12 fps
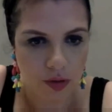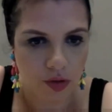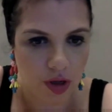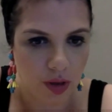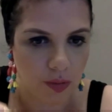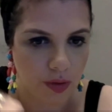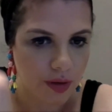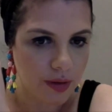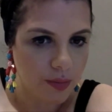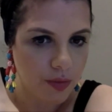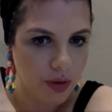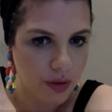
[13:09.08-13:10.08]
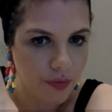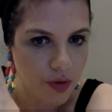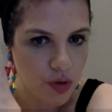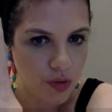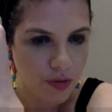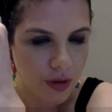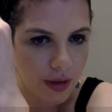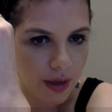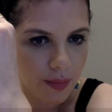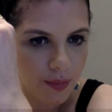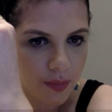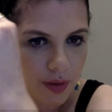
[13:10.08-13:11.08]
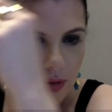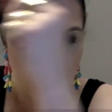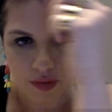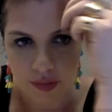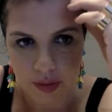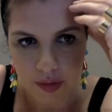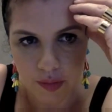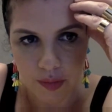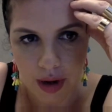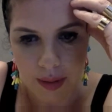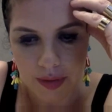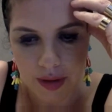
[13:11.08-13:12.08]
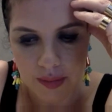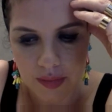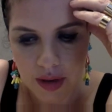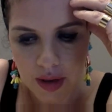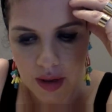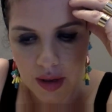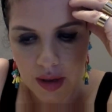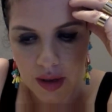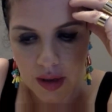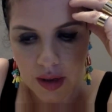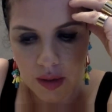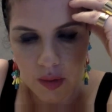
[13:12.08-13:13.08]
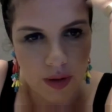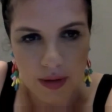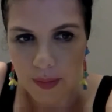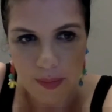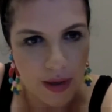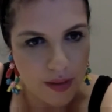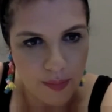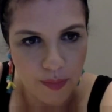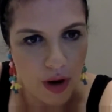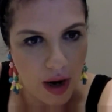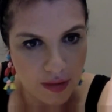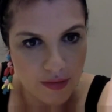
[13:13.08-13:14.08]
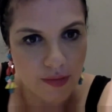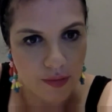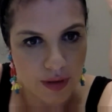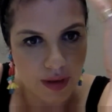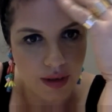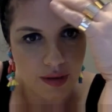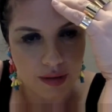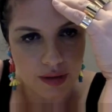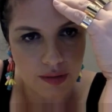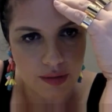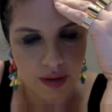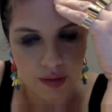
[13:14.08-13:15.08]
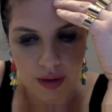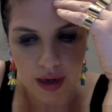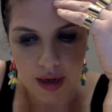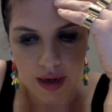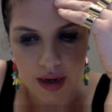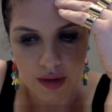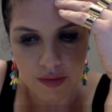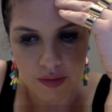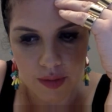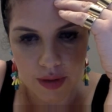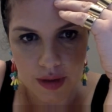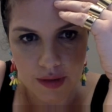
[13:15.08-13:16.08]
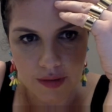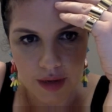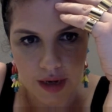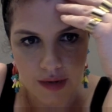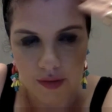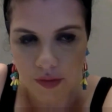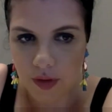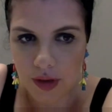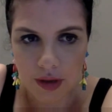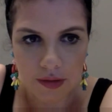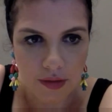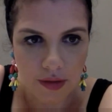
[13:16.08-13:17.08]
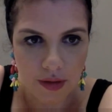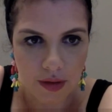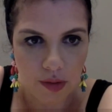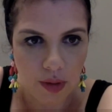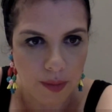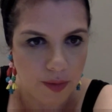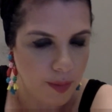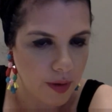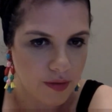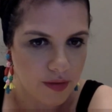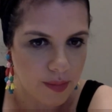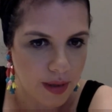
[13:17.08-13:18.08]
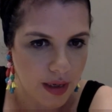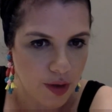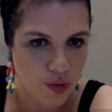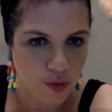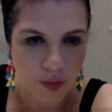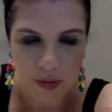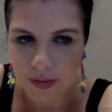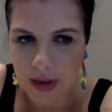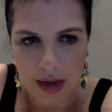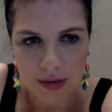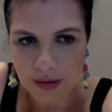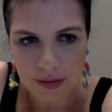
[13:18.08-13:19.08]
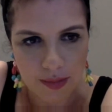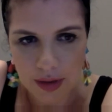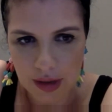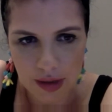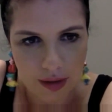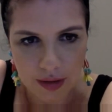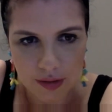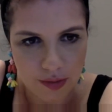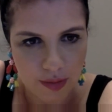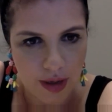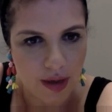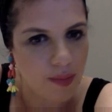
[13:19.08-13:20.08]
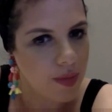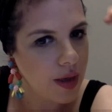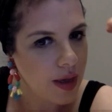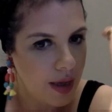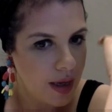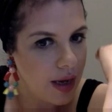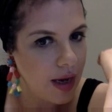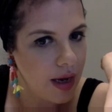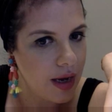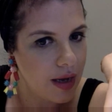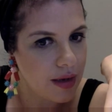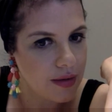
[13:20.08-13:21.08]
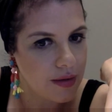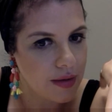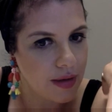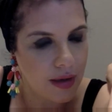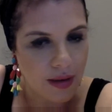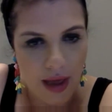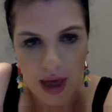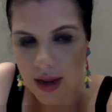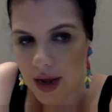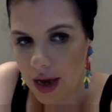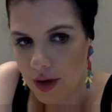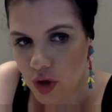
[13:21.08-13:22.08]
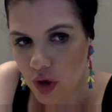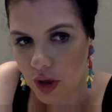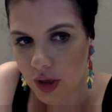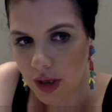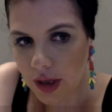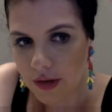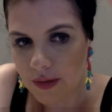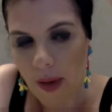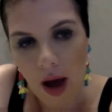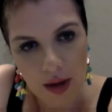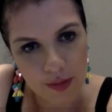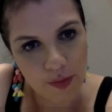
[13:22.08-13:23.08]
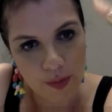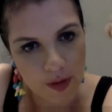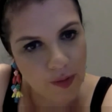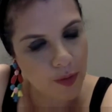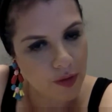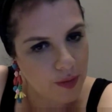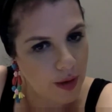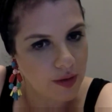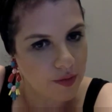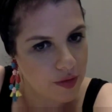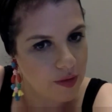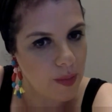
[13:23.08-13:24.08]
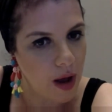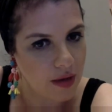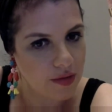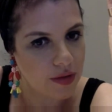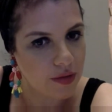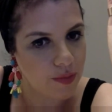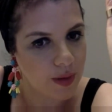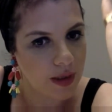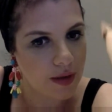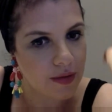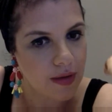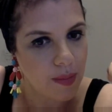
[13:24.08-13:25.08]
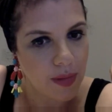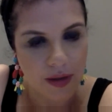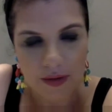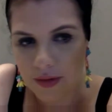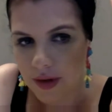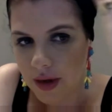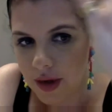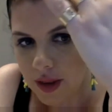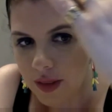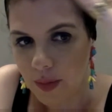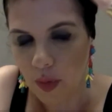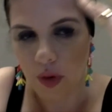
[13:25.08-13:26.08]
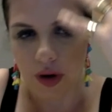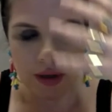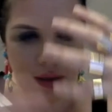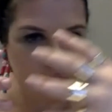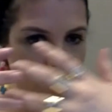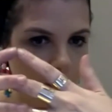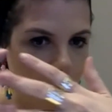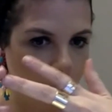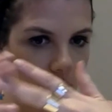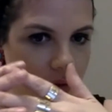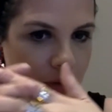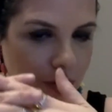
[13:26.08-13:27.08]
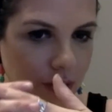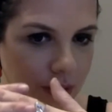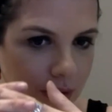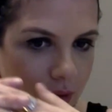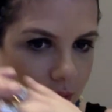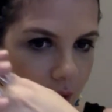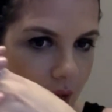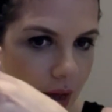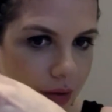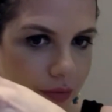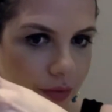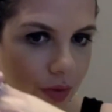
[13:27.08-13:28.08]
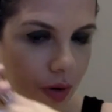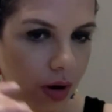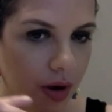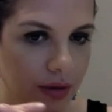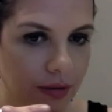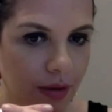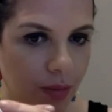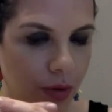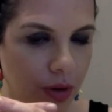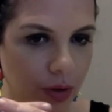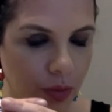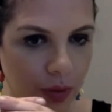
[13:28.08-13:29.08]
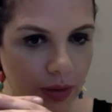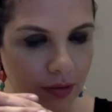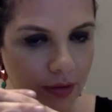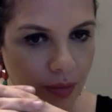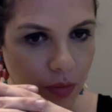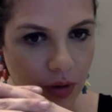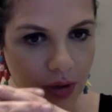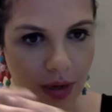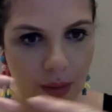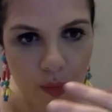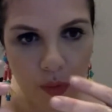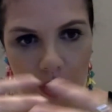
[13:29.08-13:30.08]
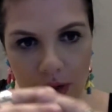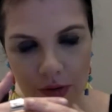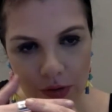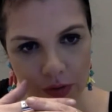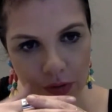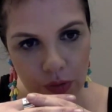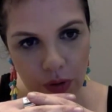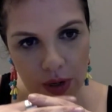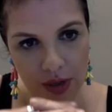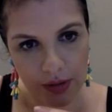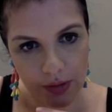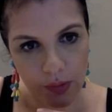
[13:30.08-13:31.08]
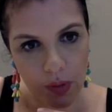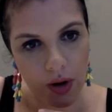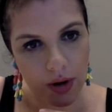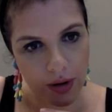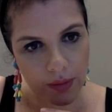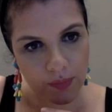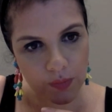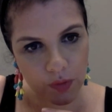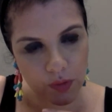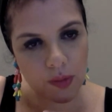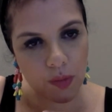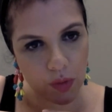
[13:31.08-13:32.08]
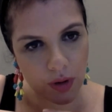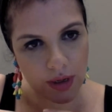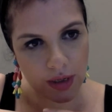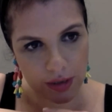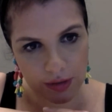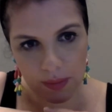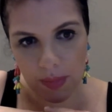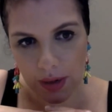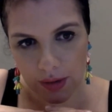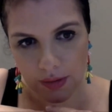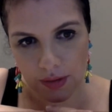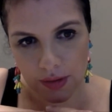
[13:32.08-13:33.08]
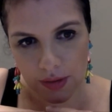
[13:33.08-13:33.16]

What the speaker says: to jail were the officials, not him, but he was the one who bribed them, or they pay the price, really, literally, okay? And so in his case, I feel like he's a corrupt person by nature, so that doesn't mean anything to him, and that actually is, from his perspective, is positive, because that means the more, you know, the more dirt you have on someone or with someone, the more intertwined you are, so the more he can demand.